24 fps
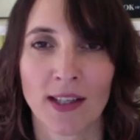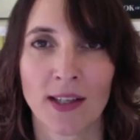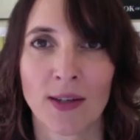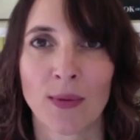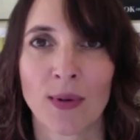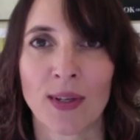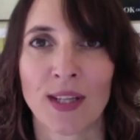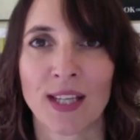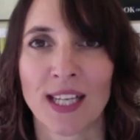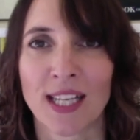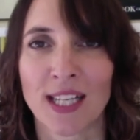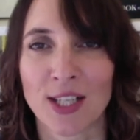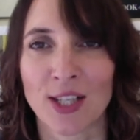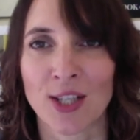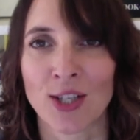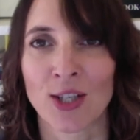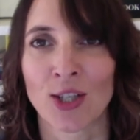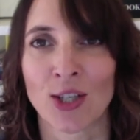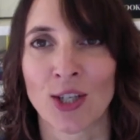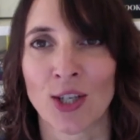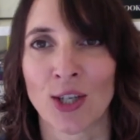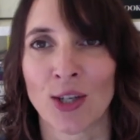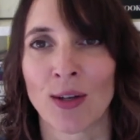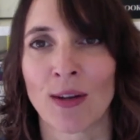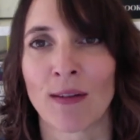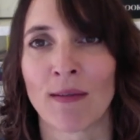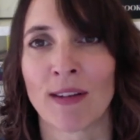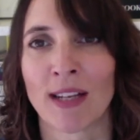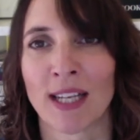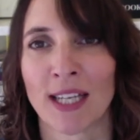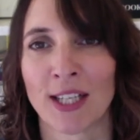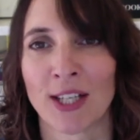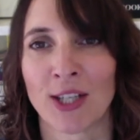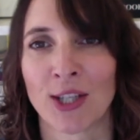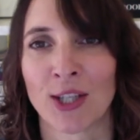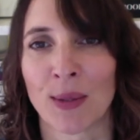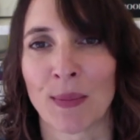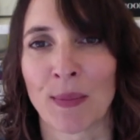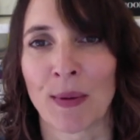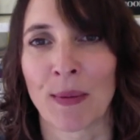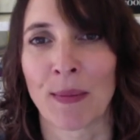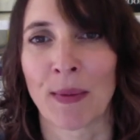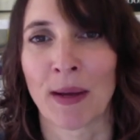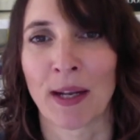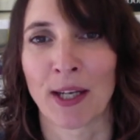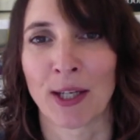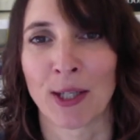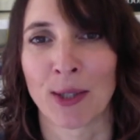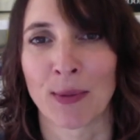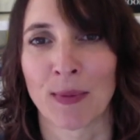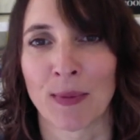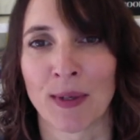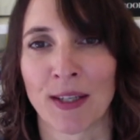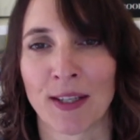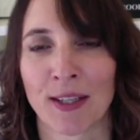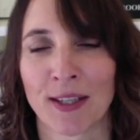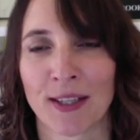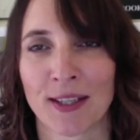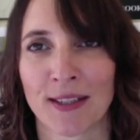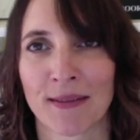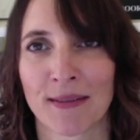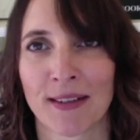with the Institute of Leadership and Management.